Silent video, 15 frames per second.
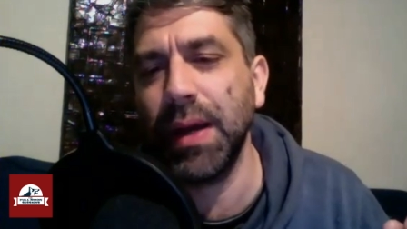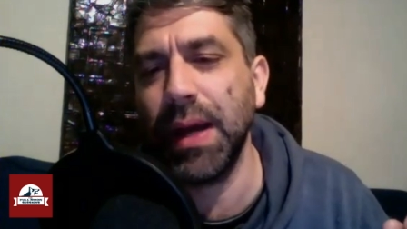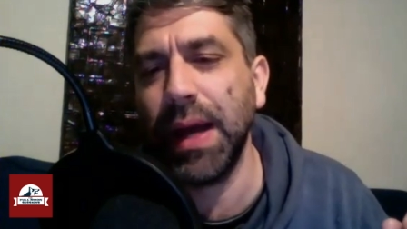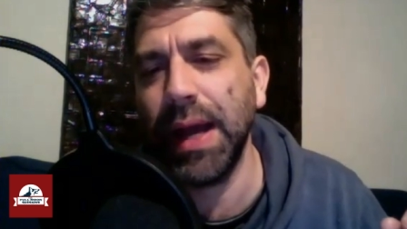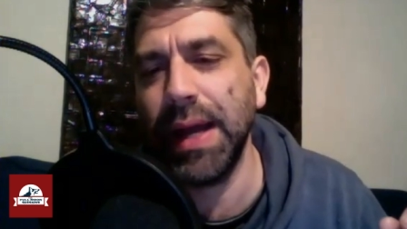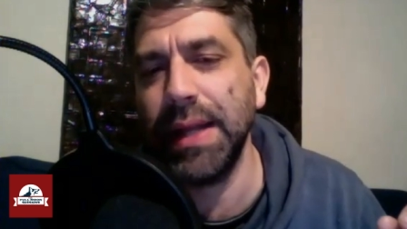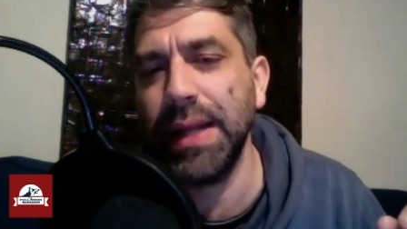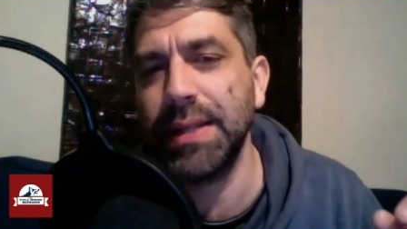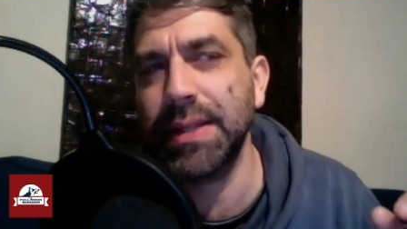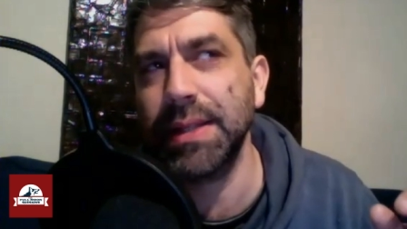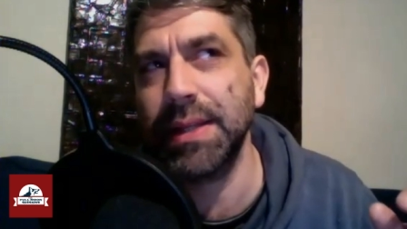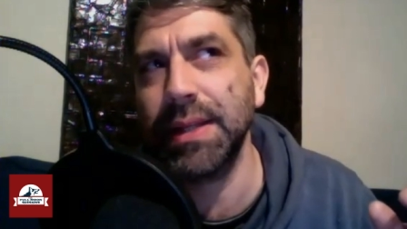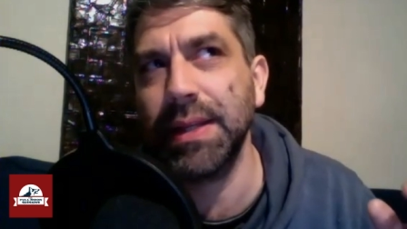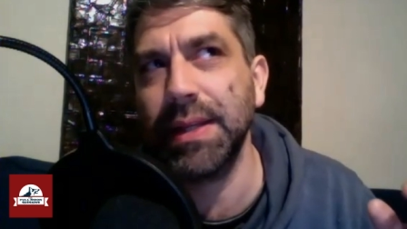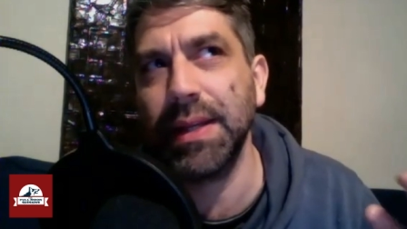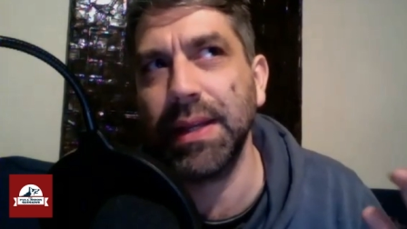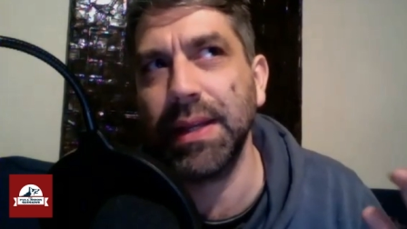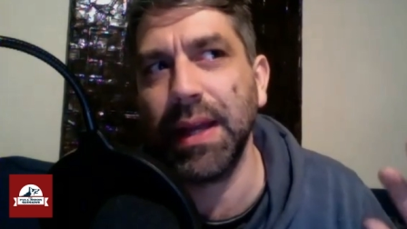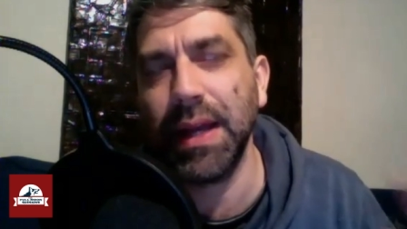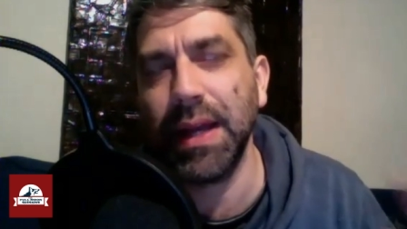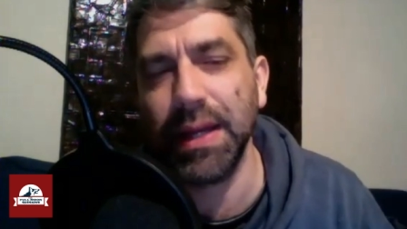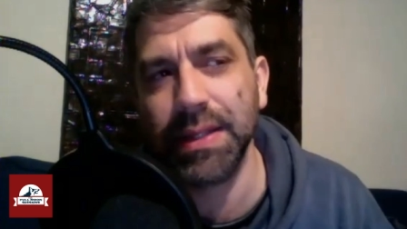and
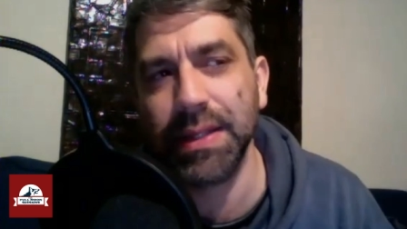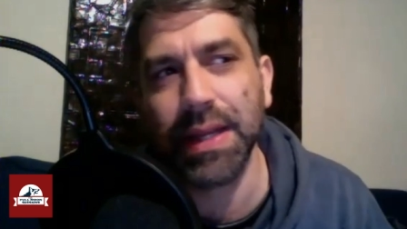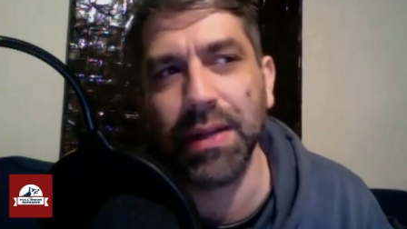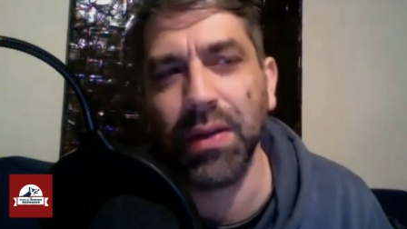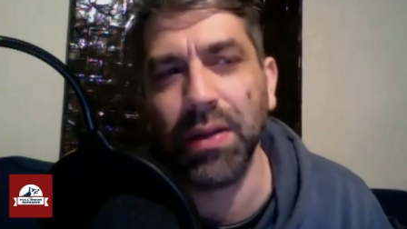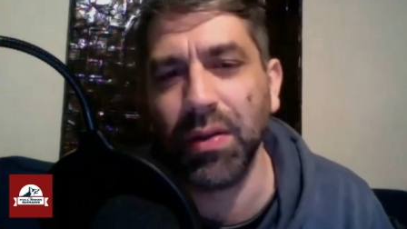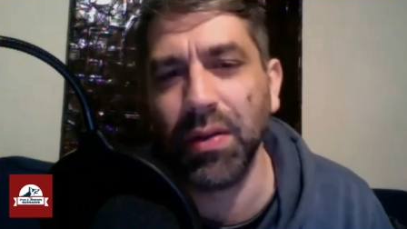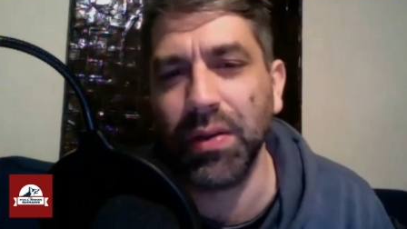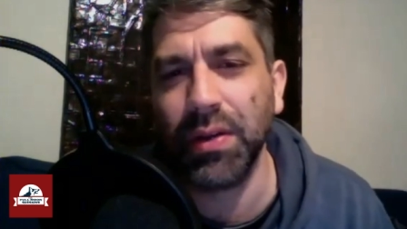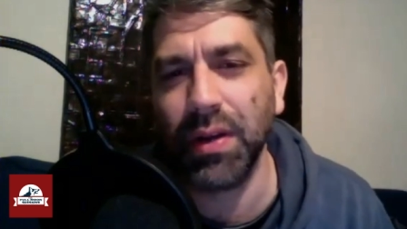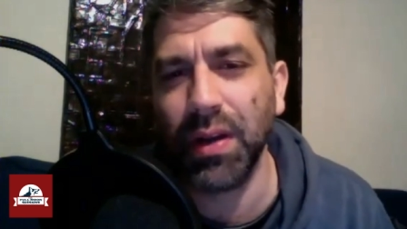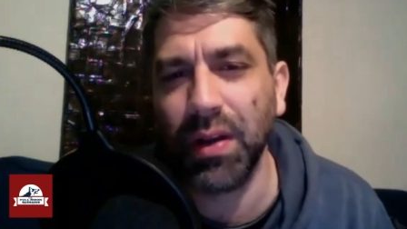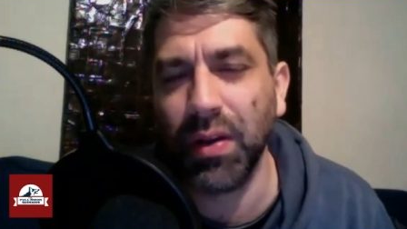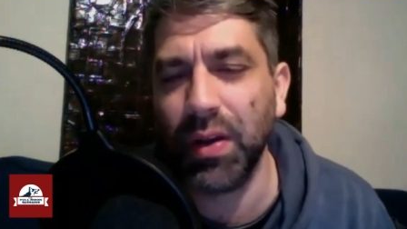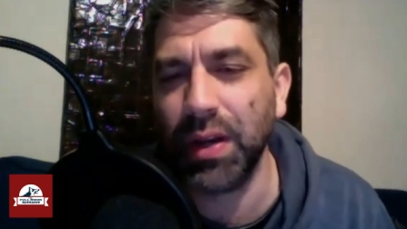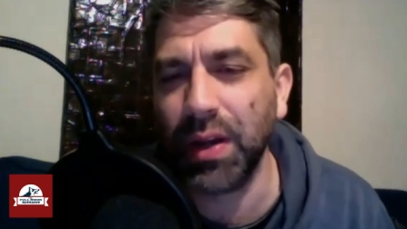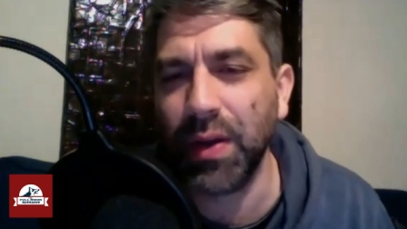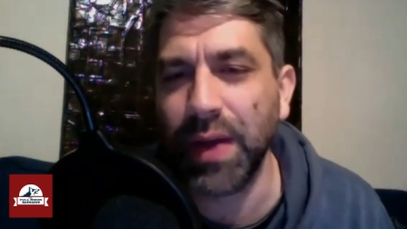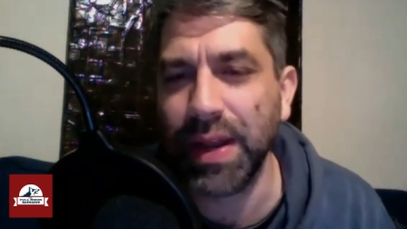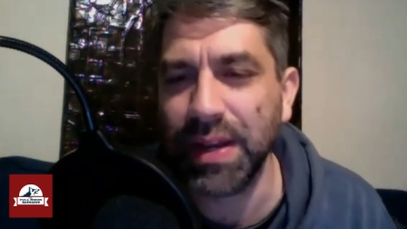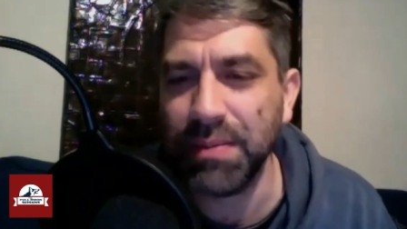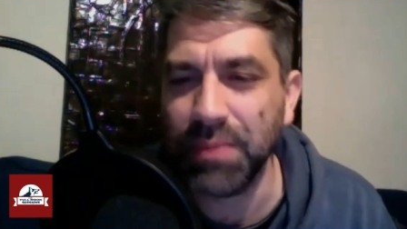as I said, not long long ago,
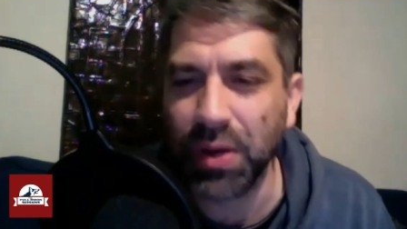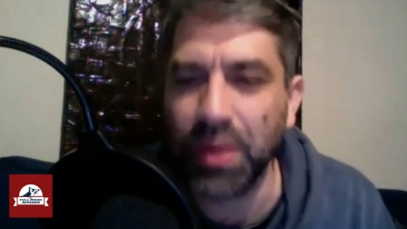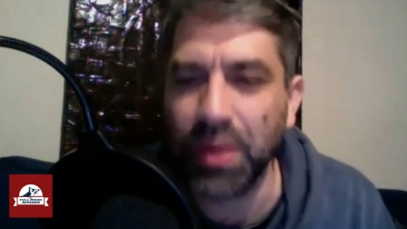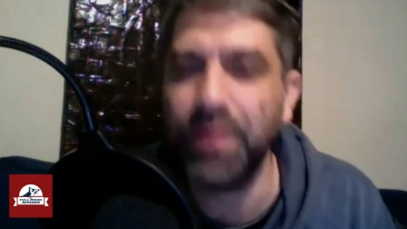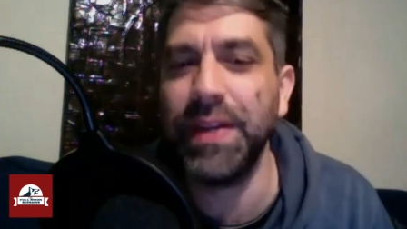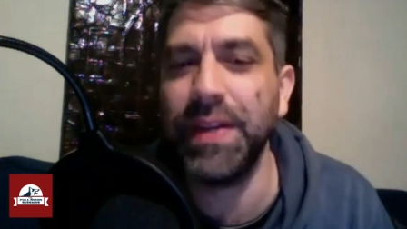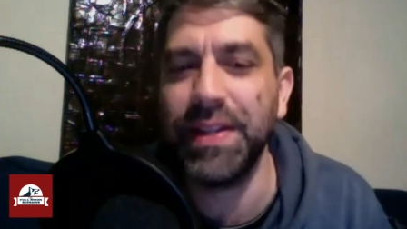Eddie Murphy